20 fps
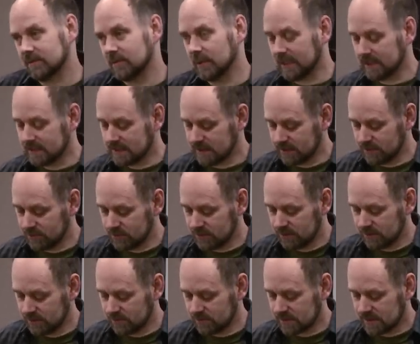we continue
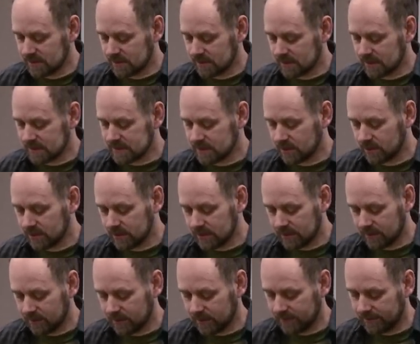to use. That's how good
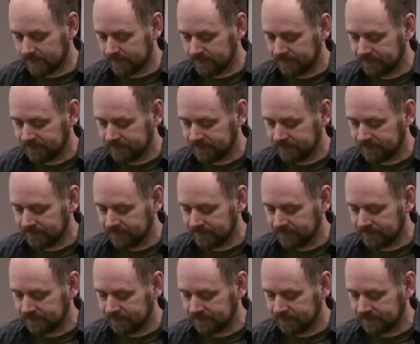they were.